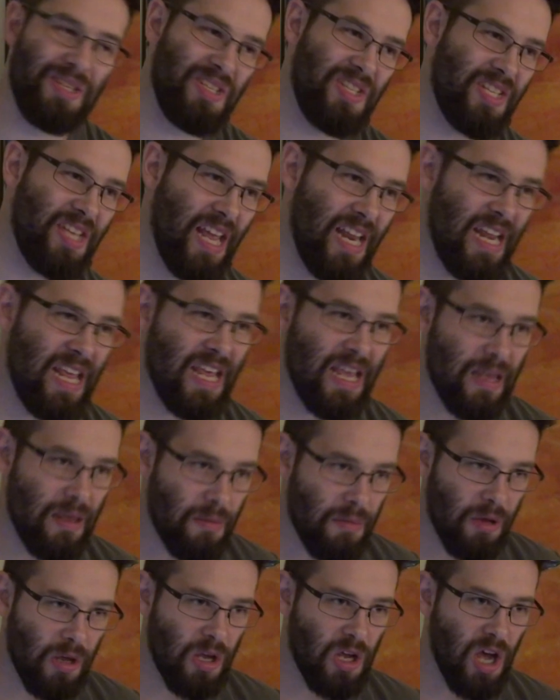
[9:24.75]

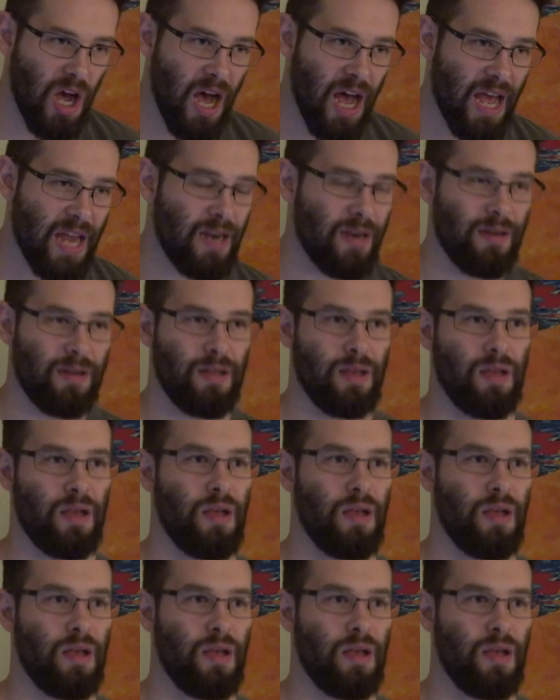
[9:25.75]
skinny, gut,